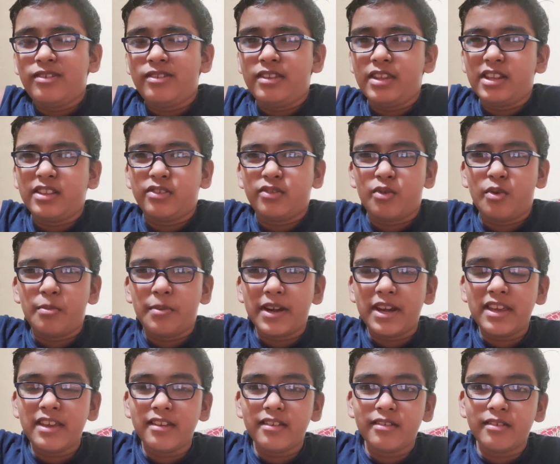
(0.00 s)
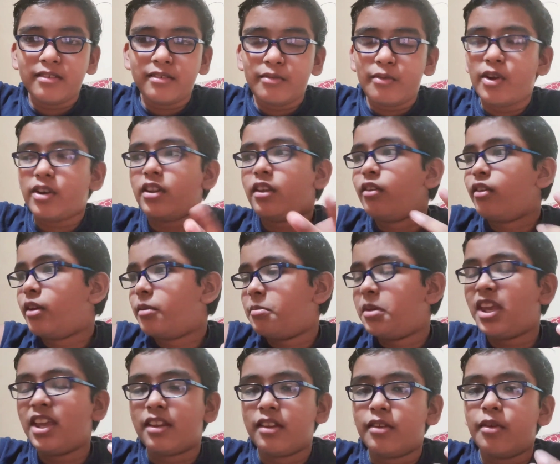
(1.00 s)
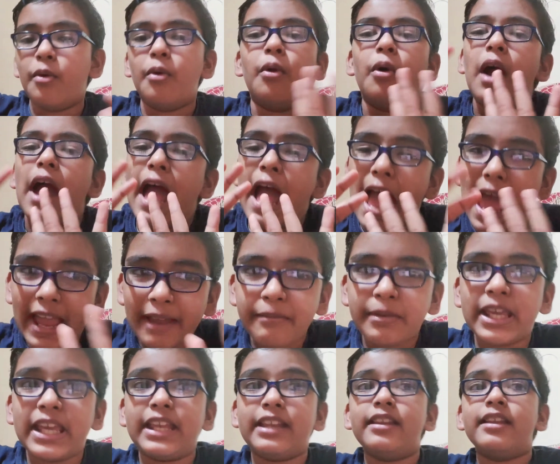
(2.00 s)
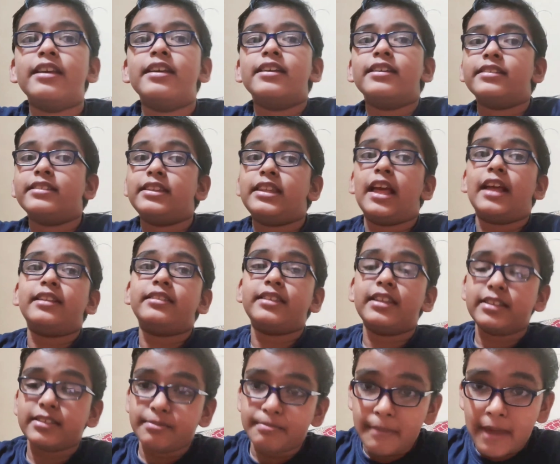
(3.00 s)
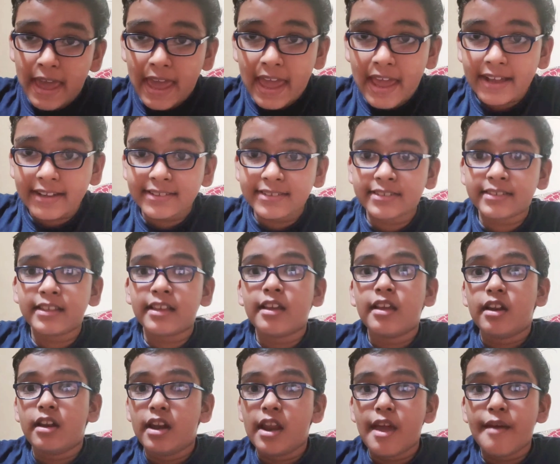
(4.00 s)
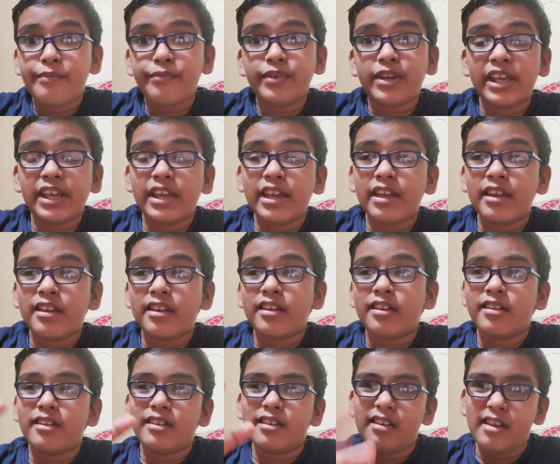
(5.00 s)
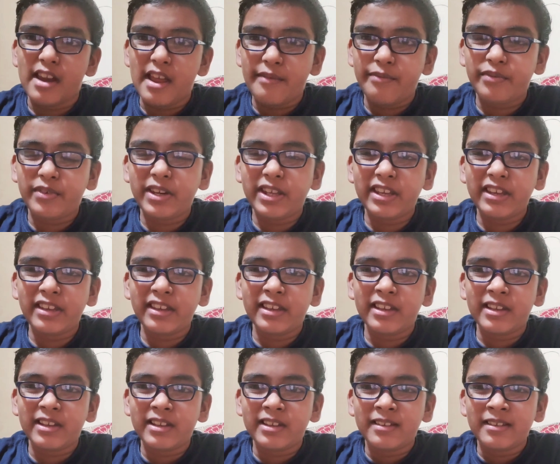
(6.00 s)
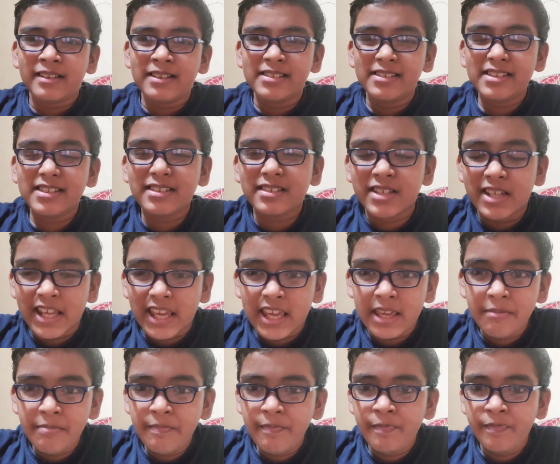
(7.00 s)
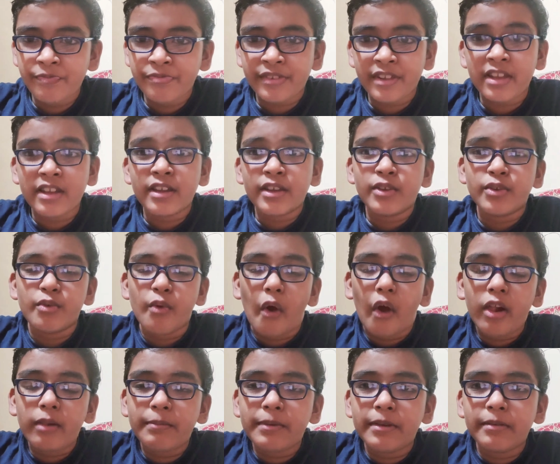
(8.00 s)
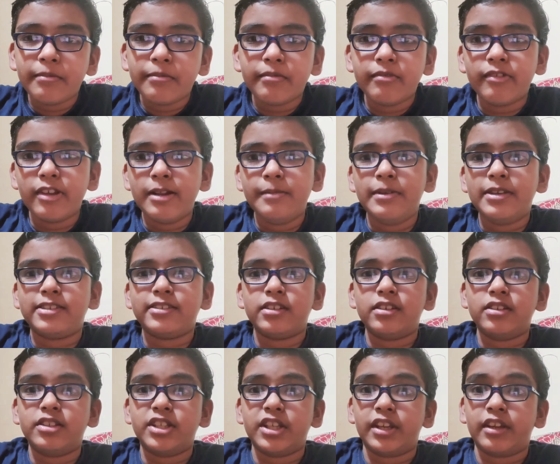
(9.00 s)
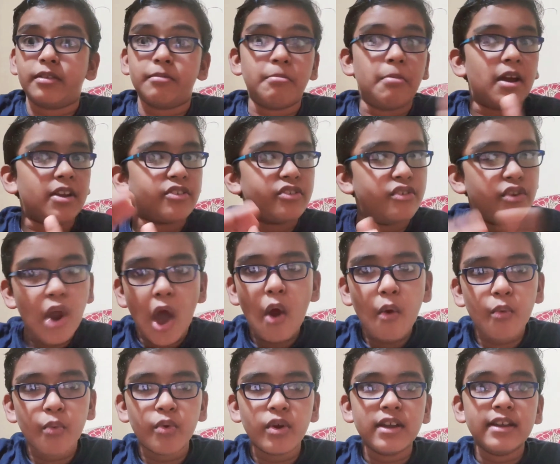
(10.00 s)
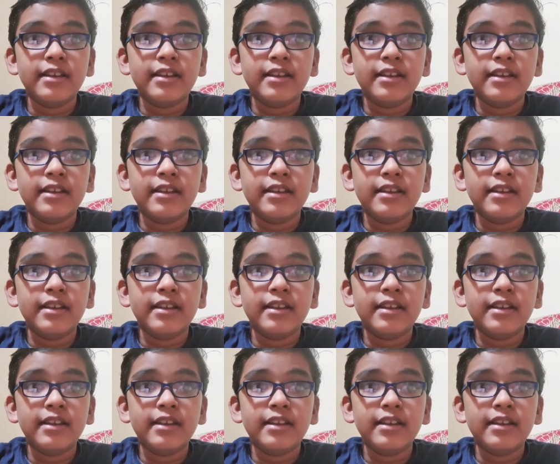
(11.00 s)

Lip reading: There's nobody? What do I mean? I mean that there's Max, Lefty. Lefty? Is this a name? You all will be searching, but no.